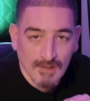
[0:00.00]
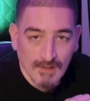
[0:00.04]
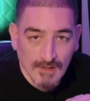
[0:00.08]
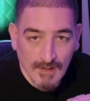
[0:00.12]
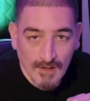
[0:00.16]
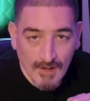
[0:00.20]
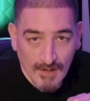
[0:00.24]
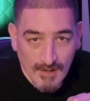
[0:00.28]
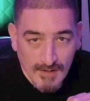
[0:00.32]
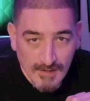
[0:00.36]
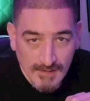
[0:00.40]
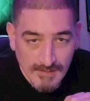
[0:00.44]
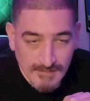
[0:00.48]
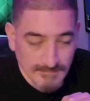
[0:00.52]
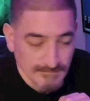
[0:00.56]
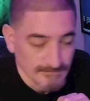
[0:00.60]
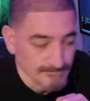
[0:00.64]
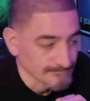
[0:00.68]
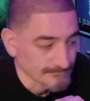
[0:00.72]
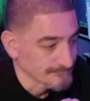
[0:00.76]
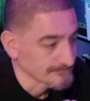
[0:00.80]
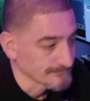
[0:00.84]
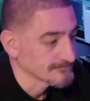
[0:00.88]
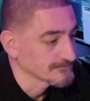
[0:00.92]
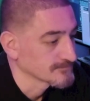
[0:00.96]
All right,
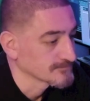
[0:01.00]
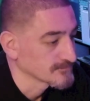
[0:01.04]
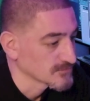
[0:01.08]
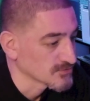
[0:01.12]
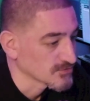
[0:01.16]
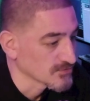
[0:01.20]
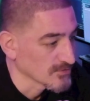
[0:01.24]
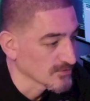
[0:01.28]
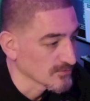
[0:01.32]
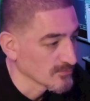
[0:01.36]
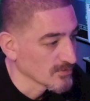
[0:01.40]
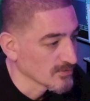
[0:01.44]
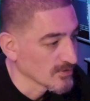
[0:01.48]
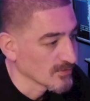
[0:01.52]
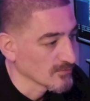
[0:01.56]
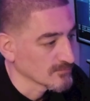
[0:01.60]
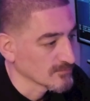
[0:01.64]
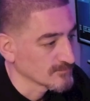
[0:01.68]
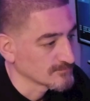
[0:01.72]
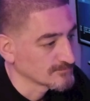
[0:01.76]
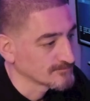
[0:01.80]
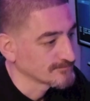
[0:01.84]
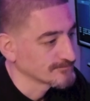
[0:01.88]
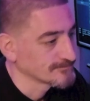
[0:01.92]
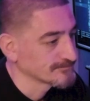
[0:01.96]
so here we
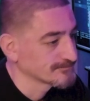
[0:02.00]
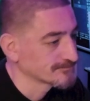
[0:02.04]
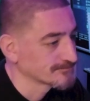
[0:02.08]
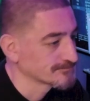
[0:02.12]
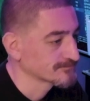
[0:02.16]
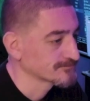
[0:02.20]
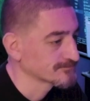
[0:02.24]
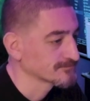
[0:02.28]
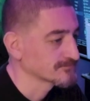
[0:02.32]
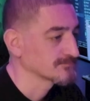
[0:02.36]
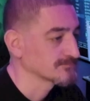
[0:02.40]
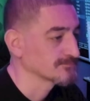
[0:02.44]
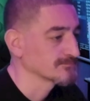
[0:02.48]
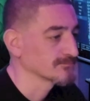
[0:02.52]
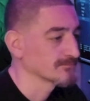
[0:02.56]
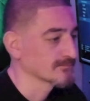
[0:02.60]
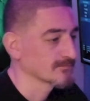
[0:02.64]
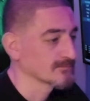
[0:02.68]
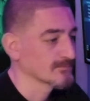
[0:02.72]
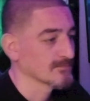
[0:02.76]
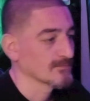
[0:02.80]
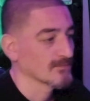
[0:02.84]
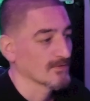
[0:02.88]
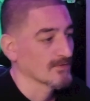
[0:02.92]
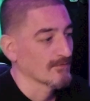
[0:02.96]
go.
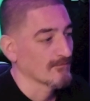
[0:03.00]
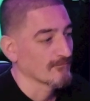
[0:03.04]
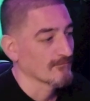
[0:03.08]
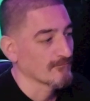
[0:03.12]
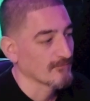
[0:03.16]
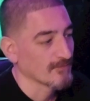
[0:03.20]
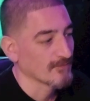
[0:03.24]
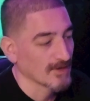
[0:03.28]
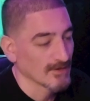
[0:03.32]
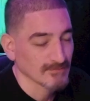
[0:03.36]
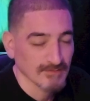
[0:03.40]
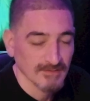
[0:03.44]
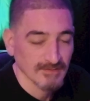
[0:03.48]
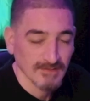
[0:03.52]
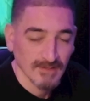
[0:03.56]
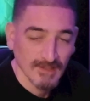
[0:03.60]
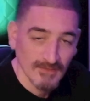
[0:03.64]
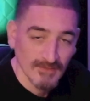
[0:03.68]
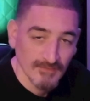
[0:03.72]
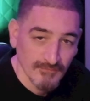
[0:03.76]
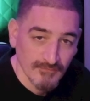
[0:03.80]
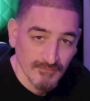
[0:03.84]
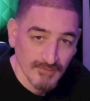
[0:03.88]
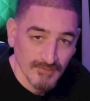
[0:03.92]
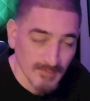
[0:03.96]
Found
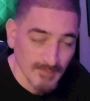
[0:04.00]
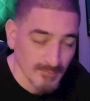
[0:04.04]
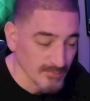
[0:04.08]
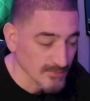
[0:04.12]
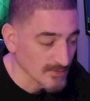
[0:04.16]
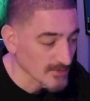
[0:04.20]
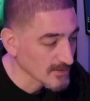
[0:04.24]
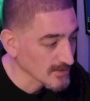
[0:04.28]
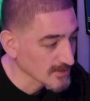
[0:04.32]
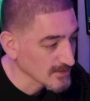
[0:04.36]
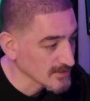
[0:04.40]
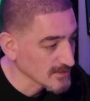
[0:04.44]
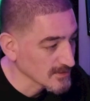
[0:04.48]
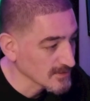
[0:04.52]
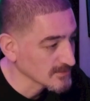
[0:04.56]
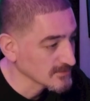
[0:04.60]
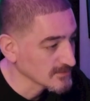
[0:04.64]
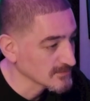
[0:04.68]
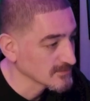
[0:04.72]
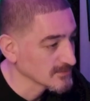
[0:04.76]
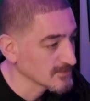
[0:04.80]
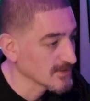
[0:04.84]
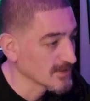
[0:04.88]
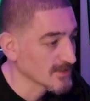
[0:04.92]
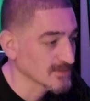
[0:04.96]
another free
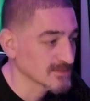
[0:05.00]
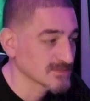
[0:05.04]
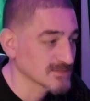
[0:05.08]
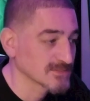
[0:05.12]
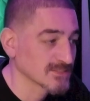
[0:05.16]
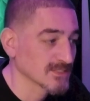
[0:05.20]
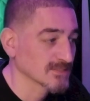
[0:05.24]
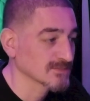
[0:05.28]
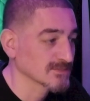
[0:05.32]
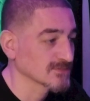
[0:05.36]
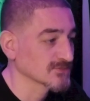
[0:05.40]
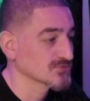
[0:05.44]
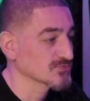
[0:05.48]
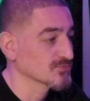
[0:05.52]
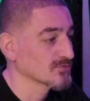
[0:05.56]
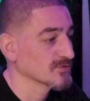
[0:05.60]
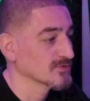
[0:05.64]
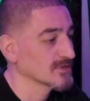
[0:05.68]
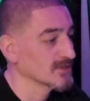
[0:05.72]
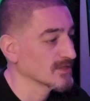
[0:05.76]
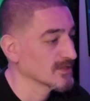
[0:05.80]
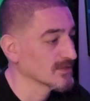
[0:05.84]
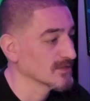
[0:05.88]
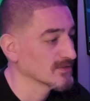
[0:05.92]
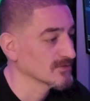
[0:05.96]
plugin. You got to check this
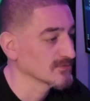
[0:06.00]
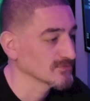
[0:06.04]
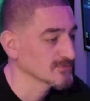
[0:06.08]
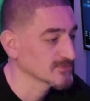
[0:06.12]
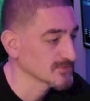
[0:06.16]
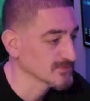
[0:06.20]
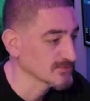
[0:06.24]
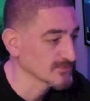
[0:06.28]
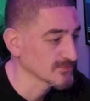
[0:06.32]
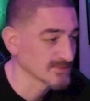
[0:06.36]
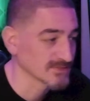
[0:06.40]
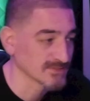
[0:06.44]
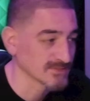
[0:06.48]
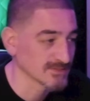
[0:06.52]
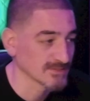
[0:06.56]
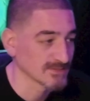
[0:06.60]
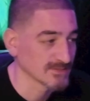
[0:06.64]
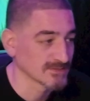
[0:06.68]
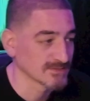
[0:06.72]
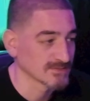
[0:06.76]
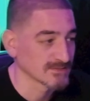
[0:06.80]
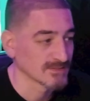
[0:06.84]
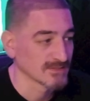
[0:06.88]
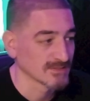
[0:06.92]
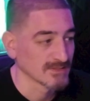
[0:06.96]
one out. So this
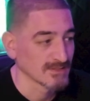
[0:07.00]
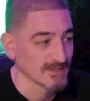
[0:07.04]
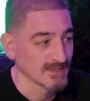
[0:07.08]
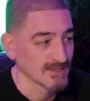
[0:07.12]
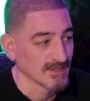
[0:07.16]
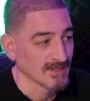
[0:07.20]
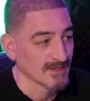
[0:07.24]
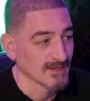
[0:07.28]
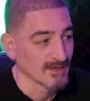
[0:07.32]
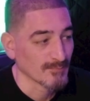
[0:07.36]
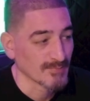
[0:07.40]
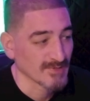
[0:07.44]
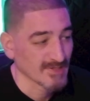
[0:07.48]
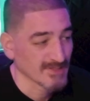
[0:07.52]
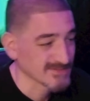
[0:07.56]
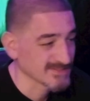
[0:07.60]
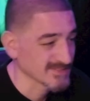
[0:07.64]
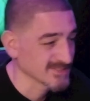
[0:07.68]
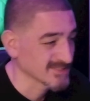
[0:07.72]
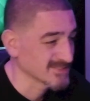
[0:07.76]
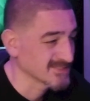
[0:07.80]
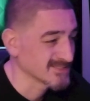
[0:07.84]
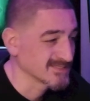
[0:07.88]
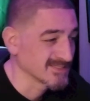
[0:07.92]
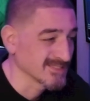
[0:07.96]
is
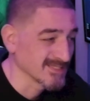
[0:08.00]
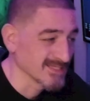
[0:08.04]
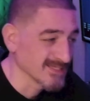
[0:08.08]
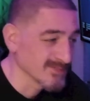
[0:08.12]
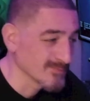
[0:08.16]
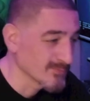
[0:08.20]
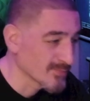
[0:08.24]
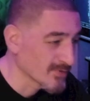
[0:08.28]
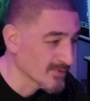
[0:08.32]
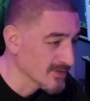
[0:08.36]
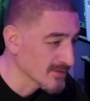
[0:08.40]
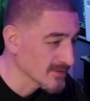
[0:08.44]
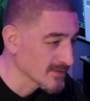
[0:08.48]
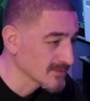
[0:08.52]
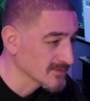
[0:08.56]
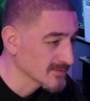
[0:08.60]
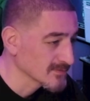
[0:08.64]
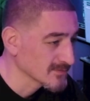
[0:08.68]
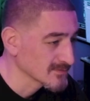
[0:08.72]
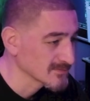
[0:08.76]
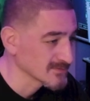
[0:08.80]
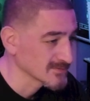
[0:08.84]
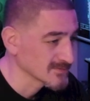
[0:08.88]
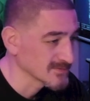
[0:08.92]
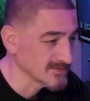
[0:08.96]
pronounced as Zebra,
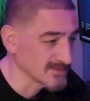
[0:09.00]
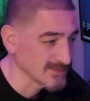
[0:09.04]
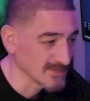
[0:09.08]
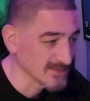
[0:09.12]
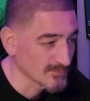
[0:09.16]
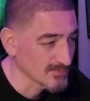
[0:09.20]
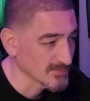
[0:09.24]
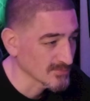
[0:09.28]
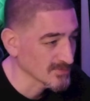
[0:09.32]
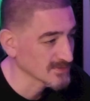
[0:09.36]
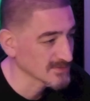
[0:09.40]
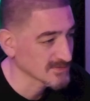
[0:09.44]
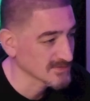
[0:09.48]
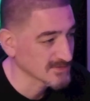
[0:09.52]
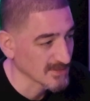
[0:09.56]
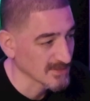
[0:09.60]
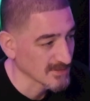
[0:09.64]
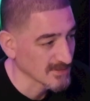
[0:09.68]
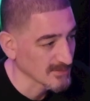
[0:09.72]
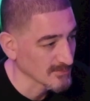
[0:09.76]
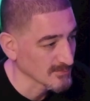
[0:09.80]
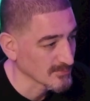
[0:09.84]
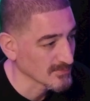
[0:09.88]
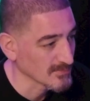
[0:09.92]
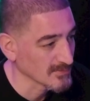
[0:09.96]

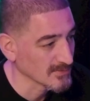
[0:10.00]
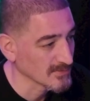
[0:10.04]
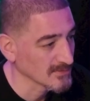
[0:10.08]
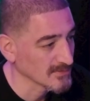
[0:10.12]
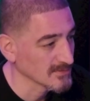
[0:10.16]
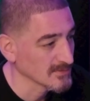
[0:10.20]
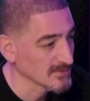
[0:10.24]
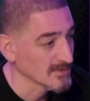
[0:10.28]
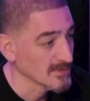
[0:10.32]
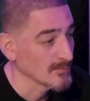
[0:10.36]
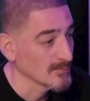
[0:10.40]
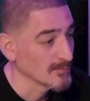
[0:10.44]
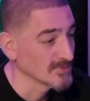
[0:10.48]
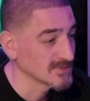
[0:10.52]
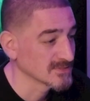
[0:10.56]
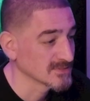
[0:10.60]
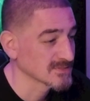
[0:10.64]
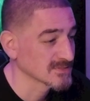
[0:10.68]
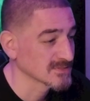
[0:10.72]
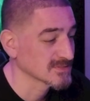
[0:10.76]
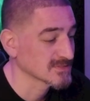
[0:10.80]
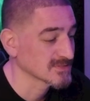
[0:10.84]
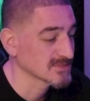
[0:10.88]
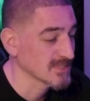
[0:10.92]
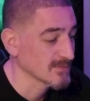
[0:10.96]
but
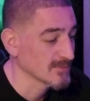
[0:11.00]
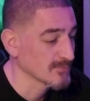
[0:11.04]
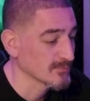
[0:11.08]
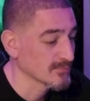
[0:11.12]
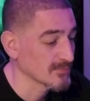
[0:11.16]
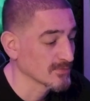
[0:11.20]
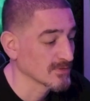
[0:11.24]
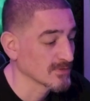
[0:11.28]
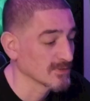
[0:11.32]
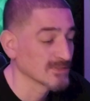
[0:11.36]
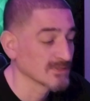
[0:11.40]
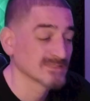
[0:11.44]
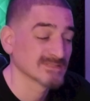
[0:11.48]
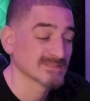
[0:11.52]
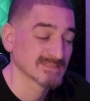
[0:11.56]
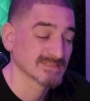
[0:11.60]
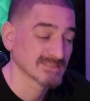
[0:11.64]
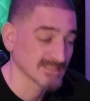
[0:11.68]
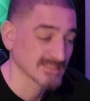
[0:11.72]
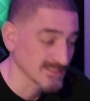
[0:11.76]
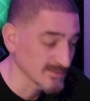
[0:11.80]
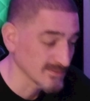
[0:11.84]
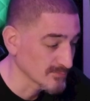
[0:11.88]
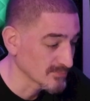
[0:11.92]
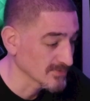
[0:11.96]
this is
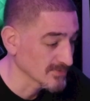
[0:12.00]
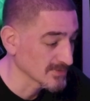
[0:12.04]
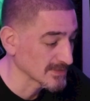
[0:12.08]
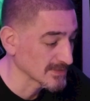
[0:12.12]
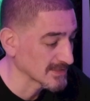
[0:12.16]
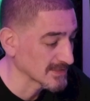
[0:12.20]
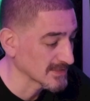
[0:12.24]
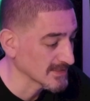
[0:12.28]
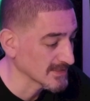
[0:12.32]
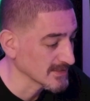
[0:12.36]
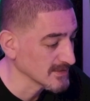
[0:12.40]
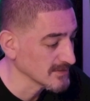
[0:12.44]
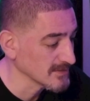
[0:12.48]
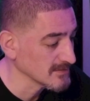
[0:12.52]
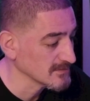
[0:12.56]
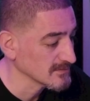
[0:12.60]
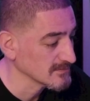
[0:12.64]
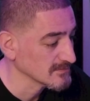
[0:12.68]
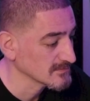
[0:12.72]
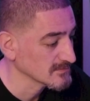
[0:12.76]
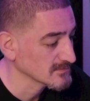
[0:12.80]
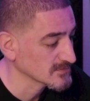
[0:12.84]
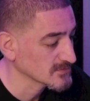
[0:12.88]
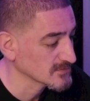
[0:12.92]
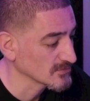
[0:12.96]
Zebralite.
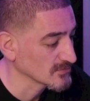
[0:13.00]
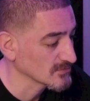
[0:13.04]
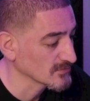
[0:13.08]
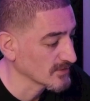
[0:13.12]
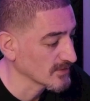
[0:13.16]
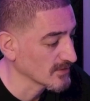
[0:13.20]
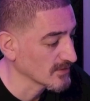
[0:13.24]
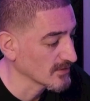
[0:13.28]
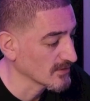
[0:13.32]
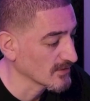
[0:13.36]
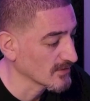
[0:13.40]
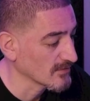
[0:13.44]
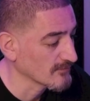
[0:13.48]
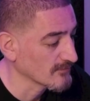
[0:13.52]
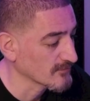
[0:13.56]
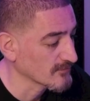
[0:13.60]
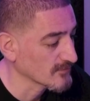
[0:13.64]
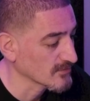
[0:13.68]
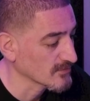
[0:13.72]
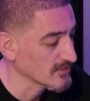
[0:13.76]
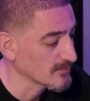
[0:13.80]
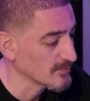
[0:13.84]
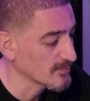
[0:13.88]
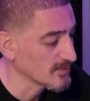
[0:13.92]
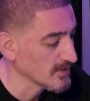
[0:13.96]
So they
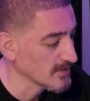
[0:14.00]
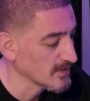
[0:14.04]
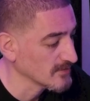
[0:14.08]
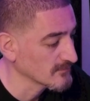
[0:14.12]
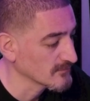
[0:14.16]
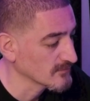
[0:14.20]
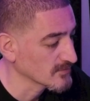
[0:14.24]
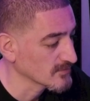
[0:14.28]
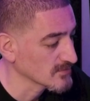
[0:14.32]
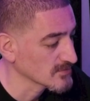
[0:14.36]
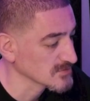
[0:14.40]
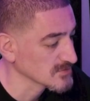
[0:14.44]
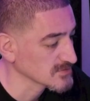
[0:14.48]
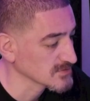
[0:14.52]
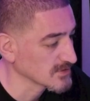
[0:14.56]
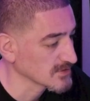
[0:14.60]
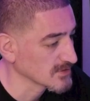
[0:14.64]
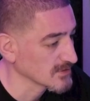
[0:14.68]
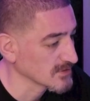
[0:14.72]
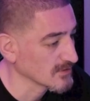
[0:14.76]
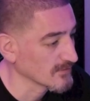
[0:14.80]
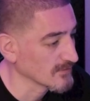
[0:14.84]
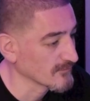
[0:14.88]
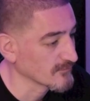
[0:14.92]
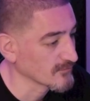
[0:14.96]
offer a paid version,
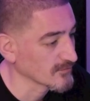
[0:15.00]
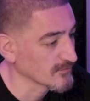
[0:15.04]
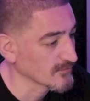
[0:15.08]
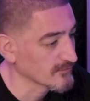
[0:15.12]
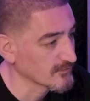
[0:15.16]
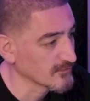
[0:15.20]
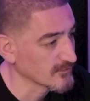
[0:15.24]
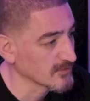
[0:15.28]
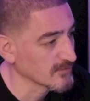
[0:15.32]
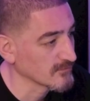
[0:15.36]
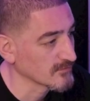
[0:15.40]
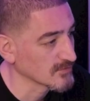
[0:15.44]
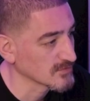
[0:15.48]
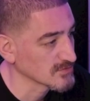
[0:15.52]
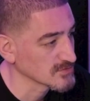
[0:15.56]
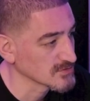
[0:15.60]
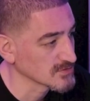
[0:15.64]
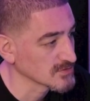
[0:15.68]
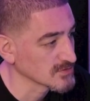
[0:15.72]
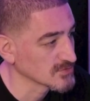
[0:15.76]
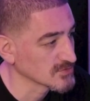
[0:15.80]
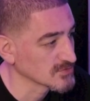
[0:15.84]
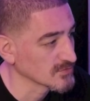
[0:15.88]
they offer a free version.